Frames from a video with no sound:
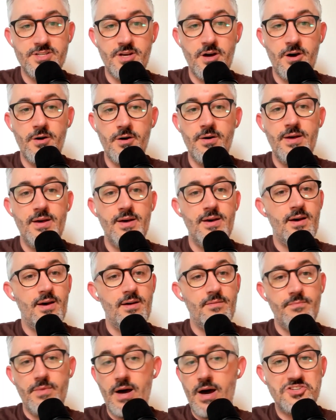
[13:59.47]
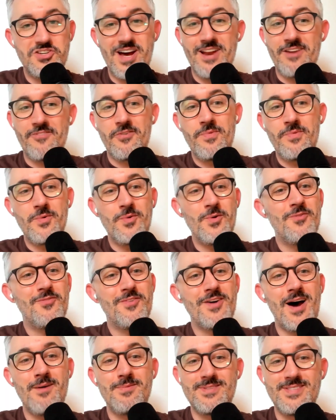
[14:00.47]
So I'll shout it from the
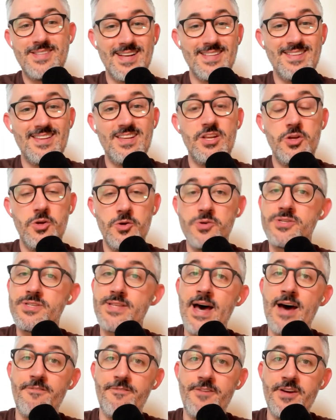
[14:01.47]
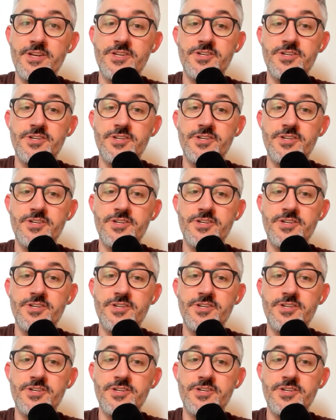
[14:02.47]
rooftops that use that